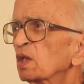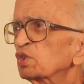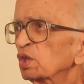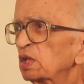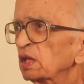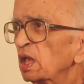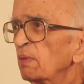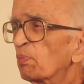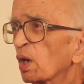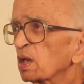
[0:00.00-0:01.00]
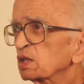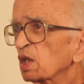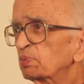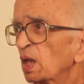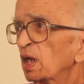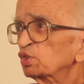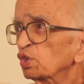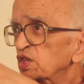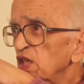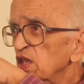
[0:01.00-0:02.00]
So the importance of,
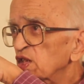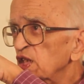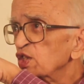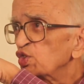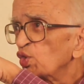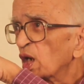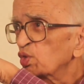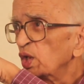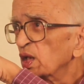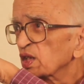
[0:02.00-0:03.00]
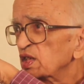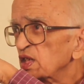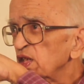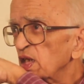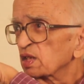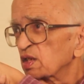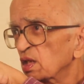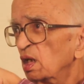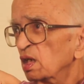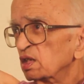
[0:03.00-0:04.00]
since you are doing a CCS
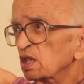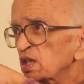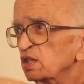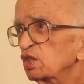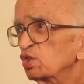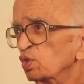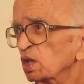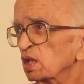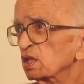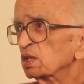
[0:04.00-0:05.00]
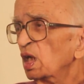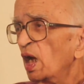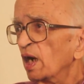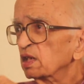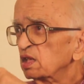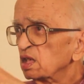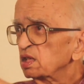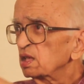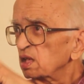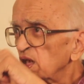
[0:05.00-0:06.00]
is doing this, and
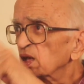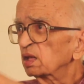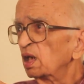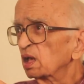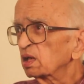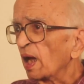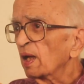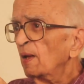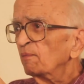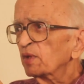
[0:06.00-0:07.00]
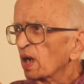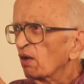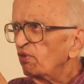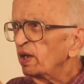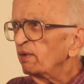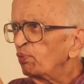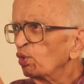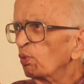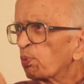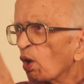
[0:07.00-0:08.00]
CCS is a think tank, there are very
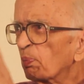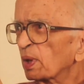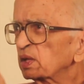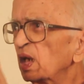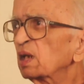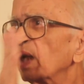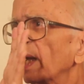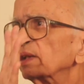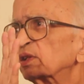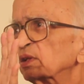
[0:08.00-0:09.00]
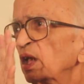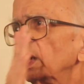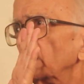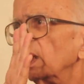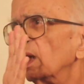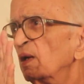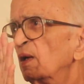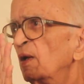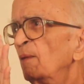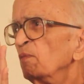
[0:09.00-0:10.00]
few proper think tanks in India.
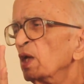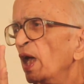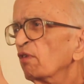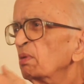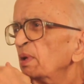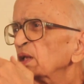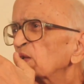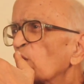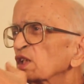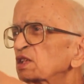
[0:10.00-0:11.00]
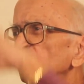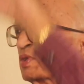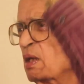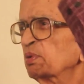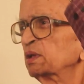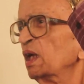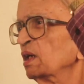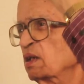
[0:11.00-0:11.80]
Everybody calls himself a think